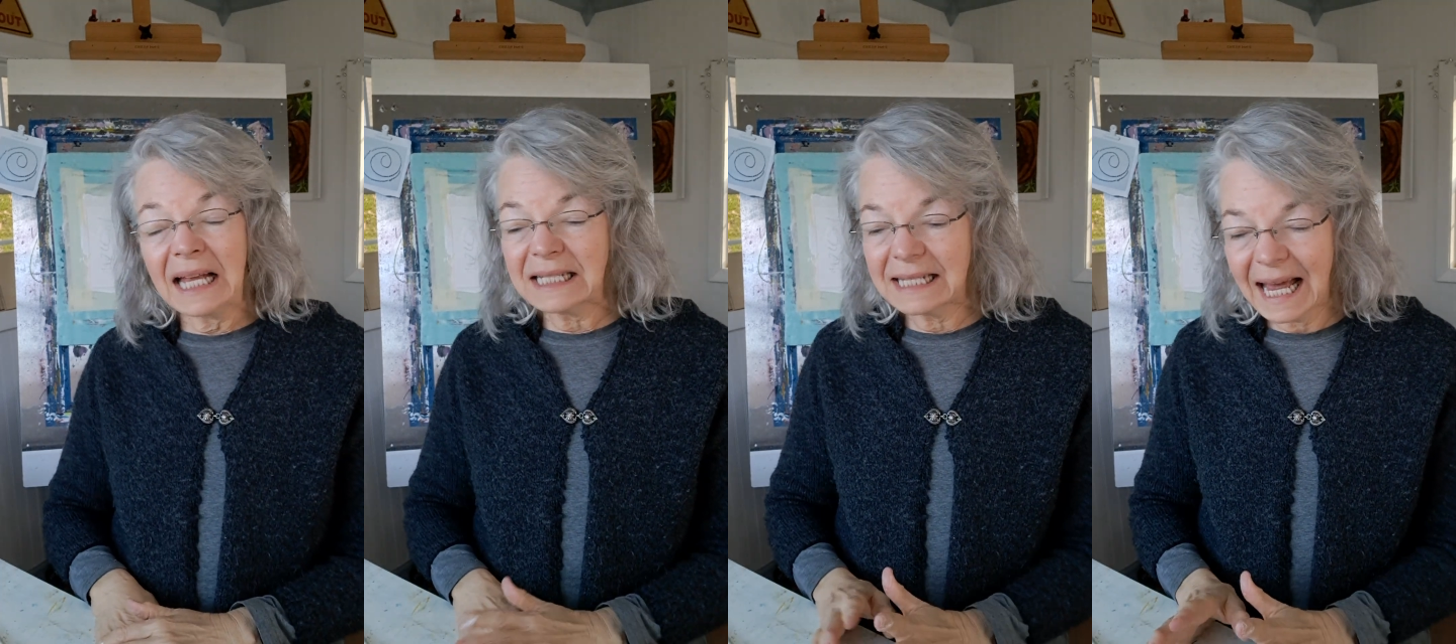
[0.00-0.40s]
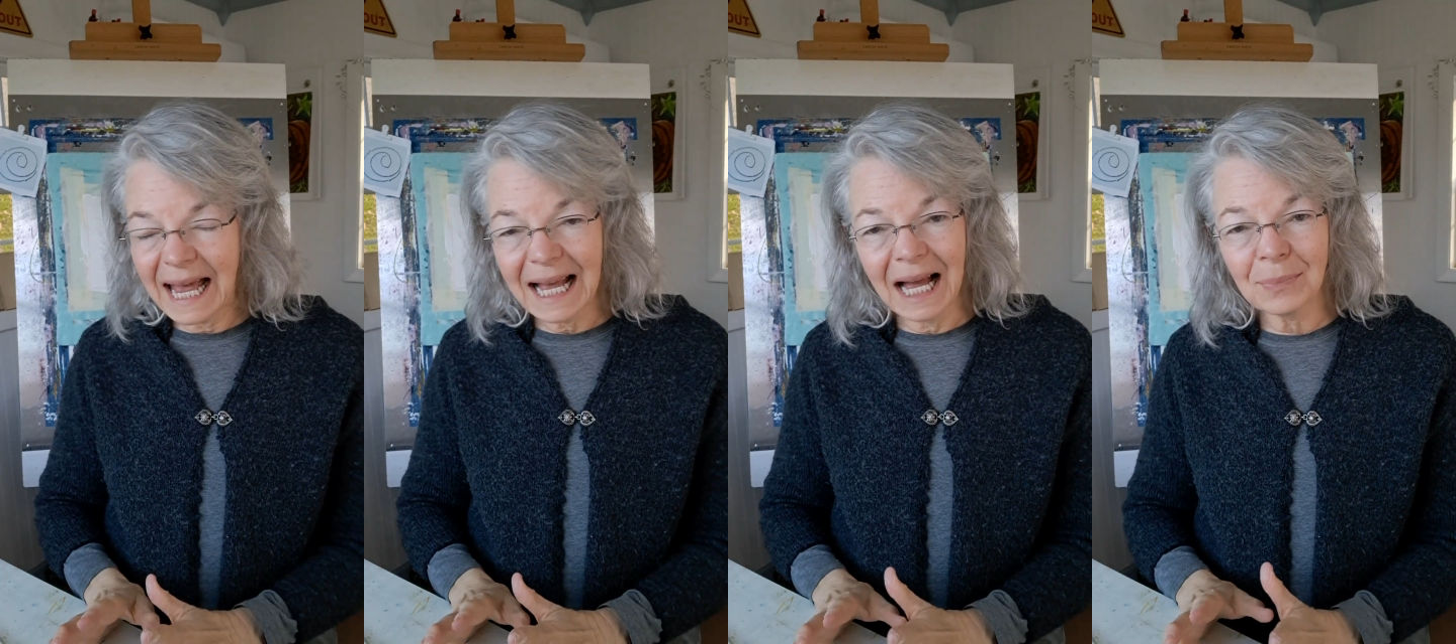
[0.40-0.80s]

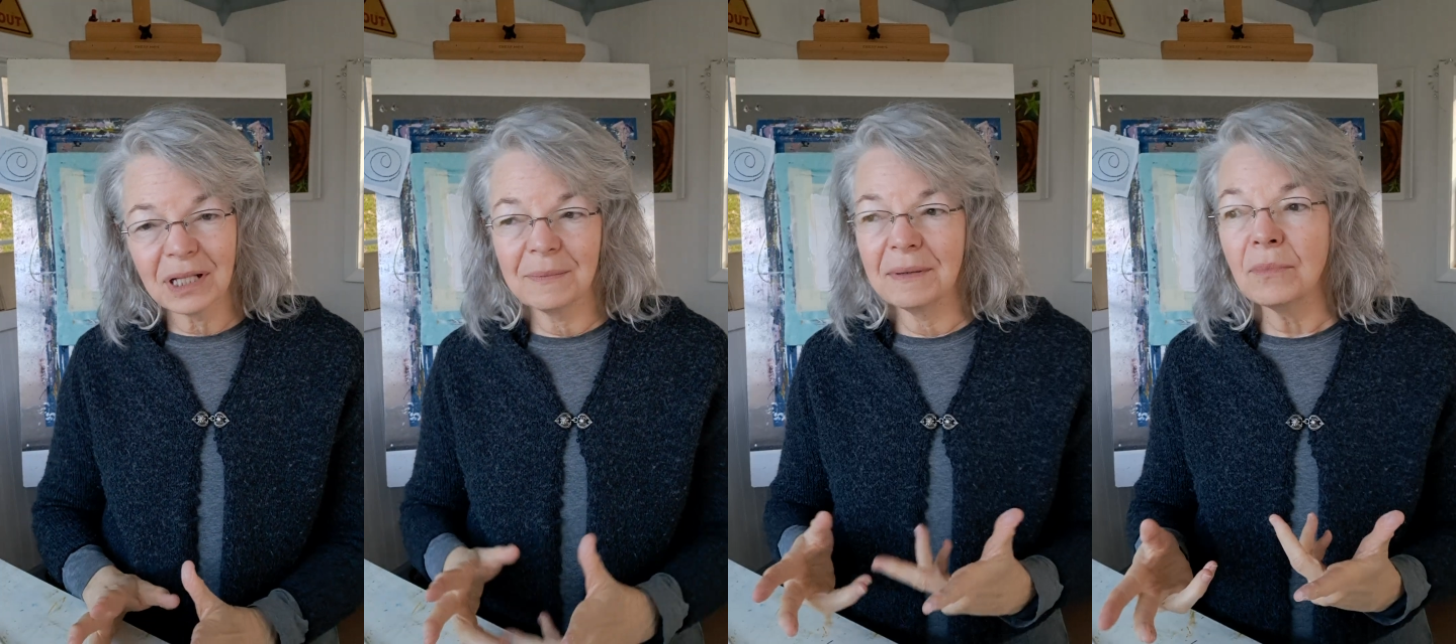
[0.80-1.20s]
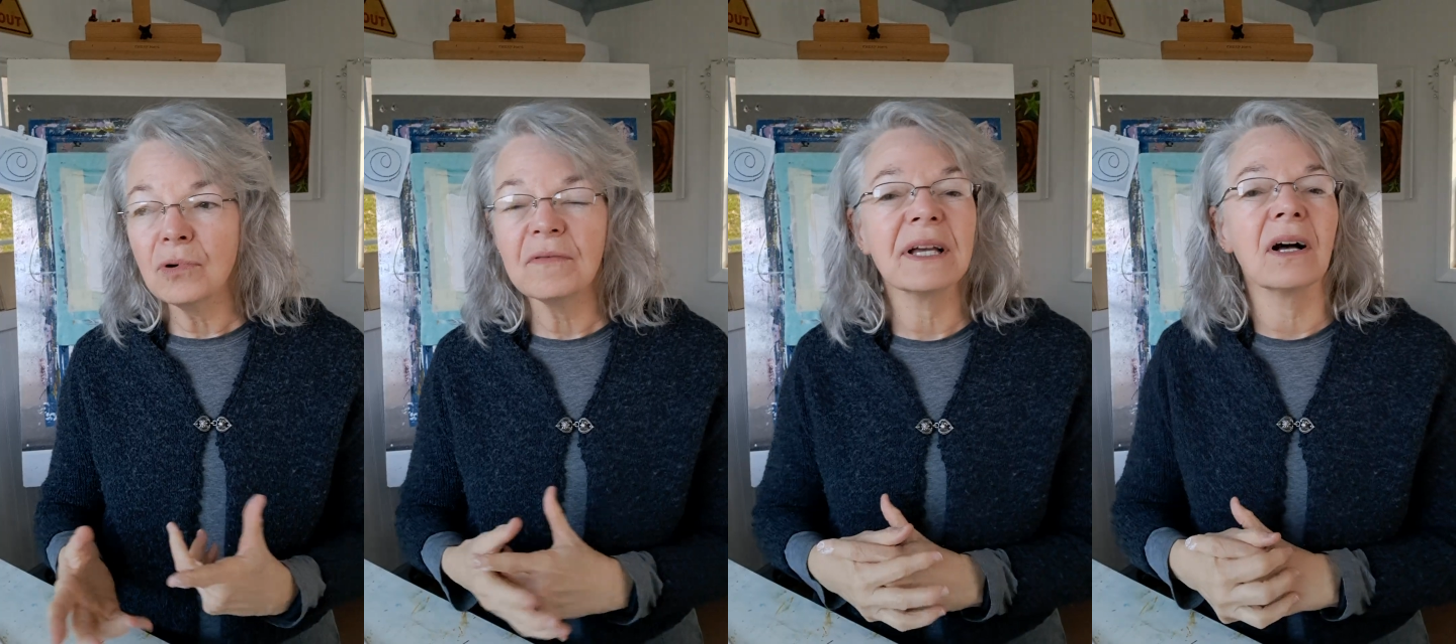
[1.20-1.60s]
Today I'm going to be
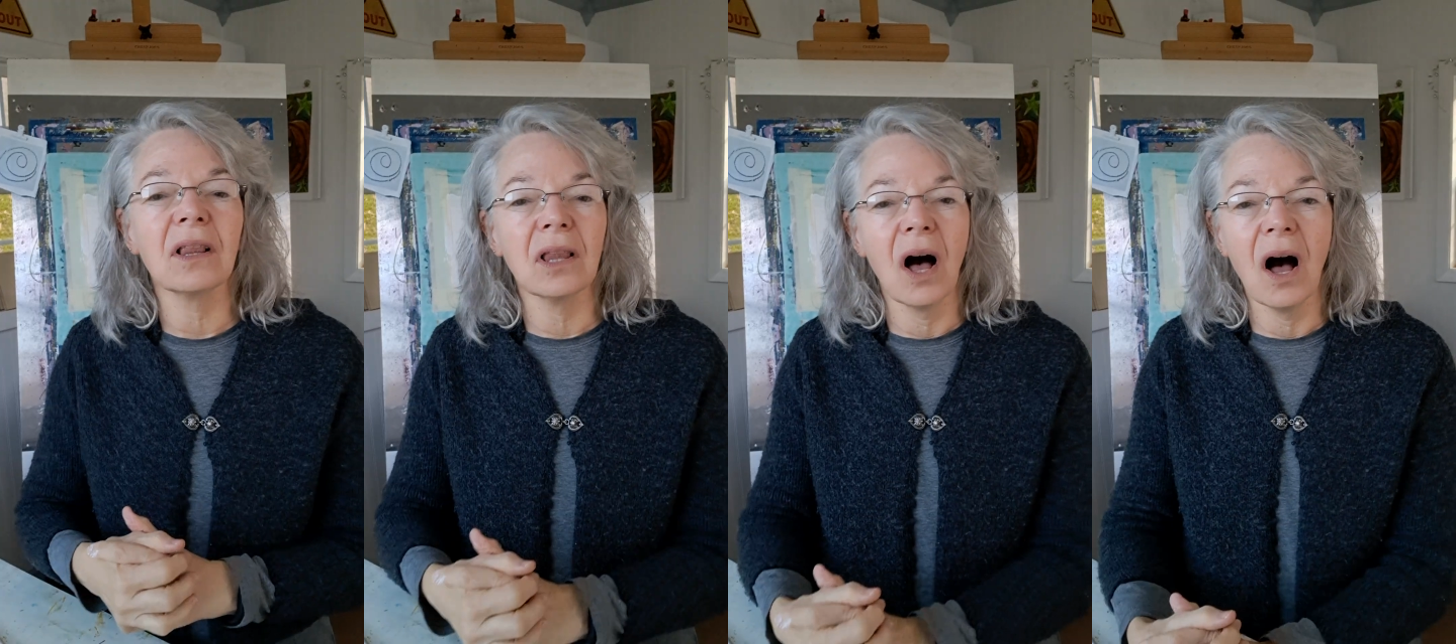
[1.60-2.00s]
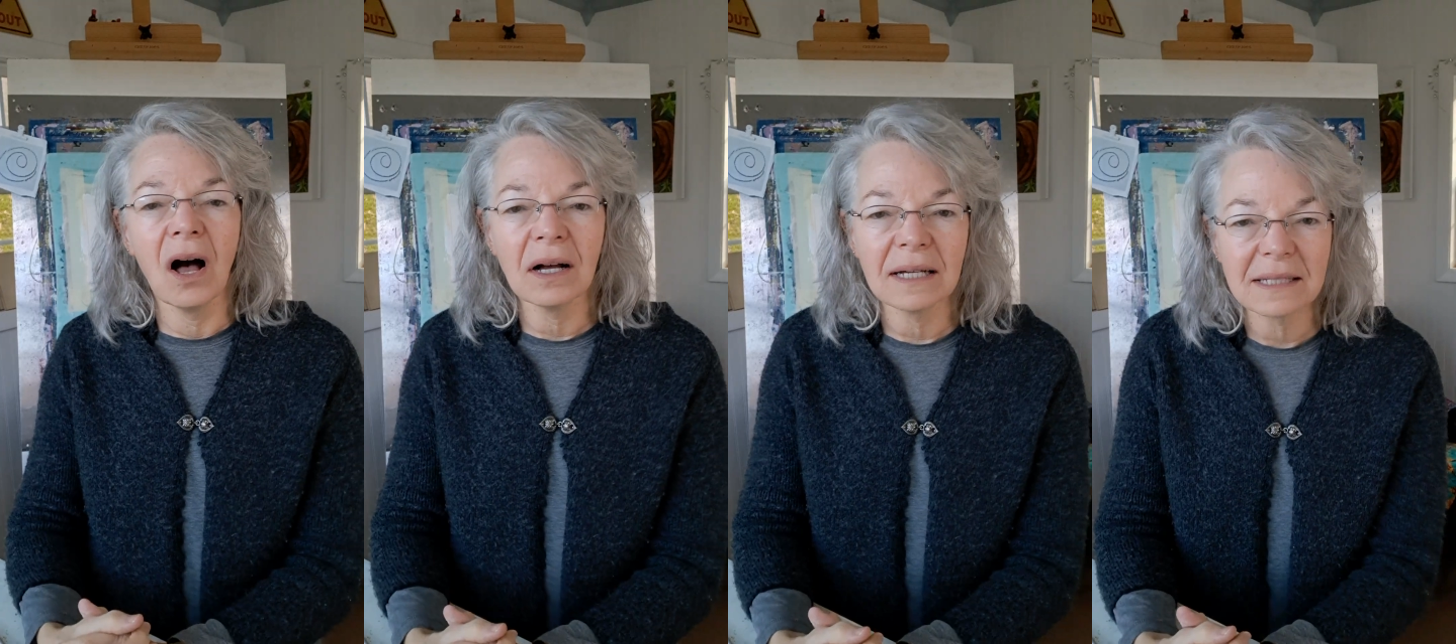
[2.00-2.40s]
moving along